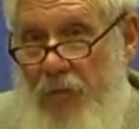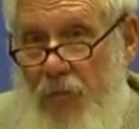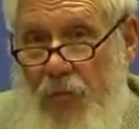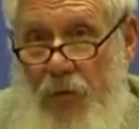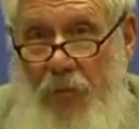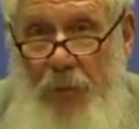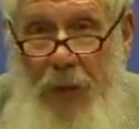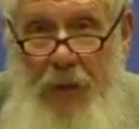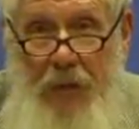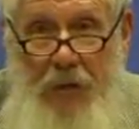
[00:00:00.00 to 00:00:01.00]
is all
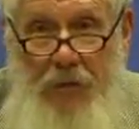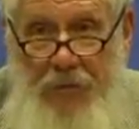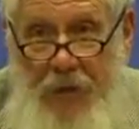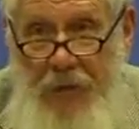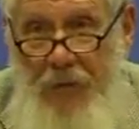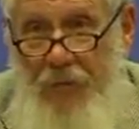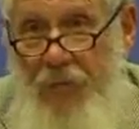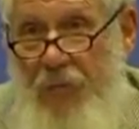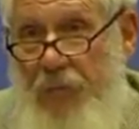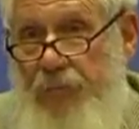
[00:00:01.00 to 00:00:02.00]
about
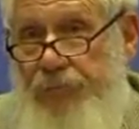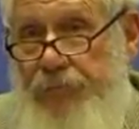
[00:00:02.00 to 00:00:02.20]
incentives.